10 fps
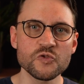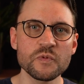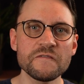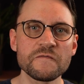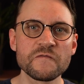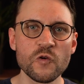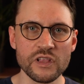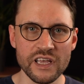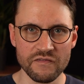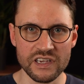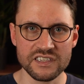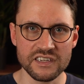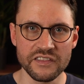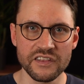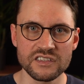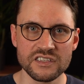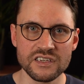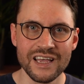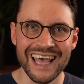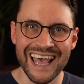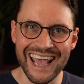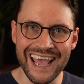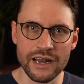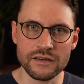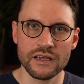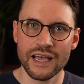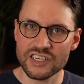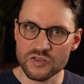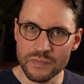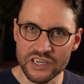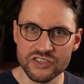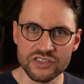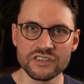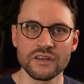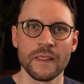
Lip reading: to be fully invested in this, and, as mentioned,